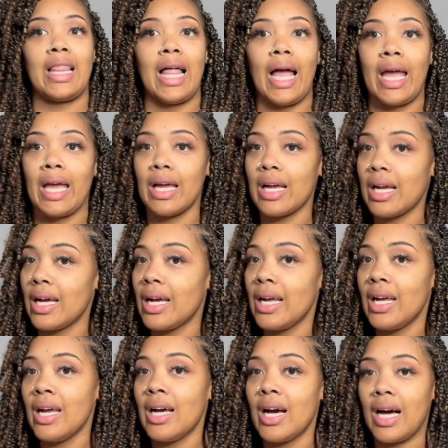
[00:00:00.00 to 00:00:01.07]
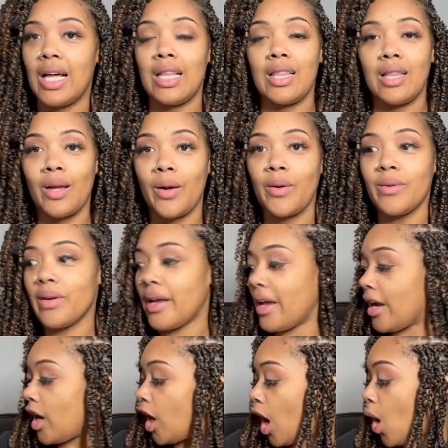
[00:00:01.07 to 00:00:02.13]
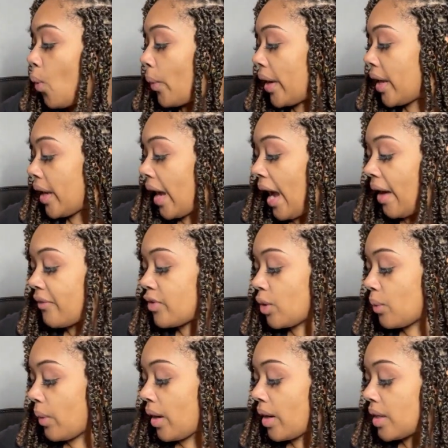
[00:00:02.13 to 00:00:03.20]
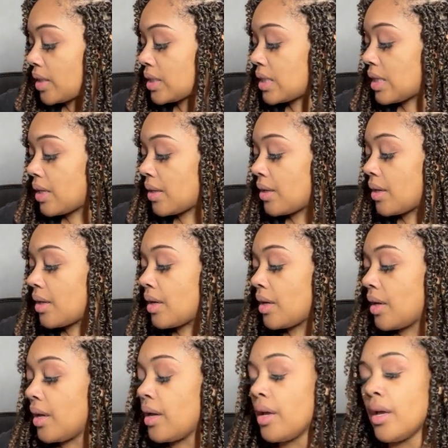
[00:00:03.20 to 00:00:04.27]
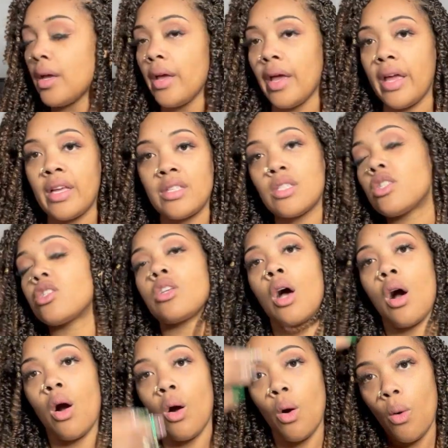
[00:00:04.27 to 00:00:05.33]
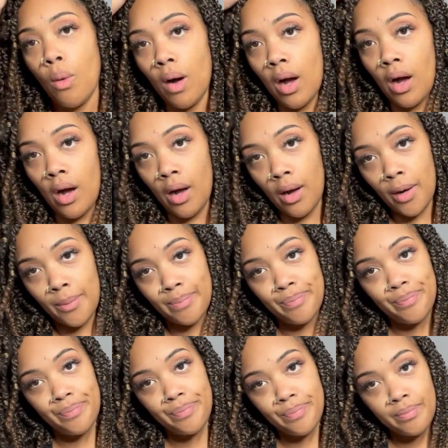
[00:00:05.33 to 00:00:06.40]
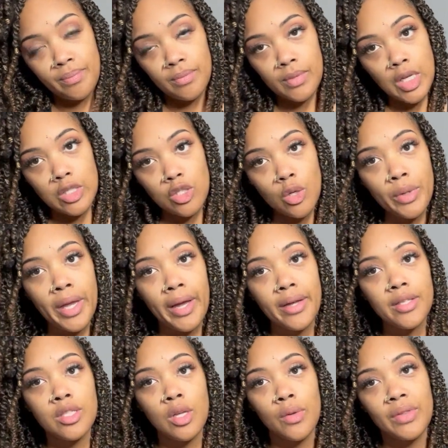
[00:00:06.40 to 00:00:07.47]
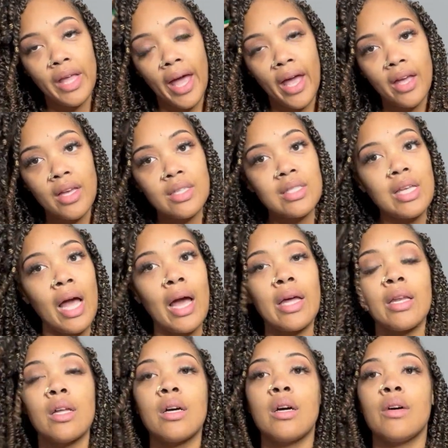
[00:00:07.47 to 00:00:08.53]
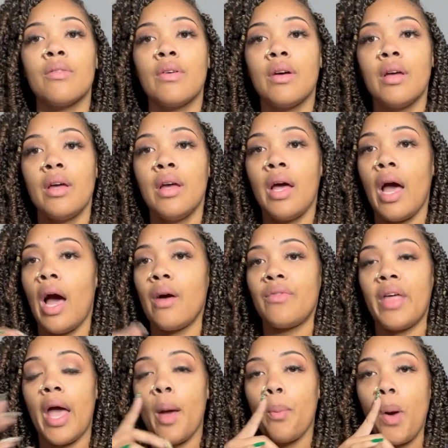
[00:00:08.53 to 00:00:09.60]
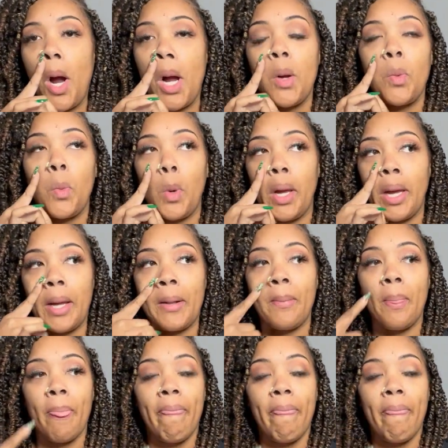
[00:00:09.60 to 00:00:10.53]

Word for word: like alert and going afterwards and so um so yeah so that is kind of how that part went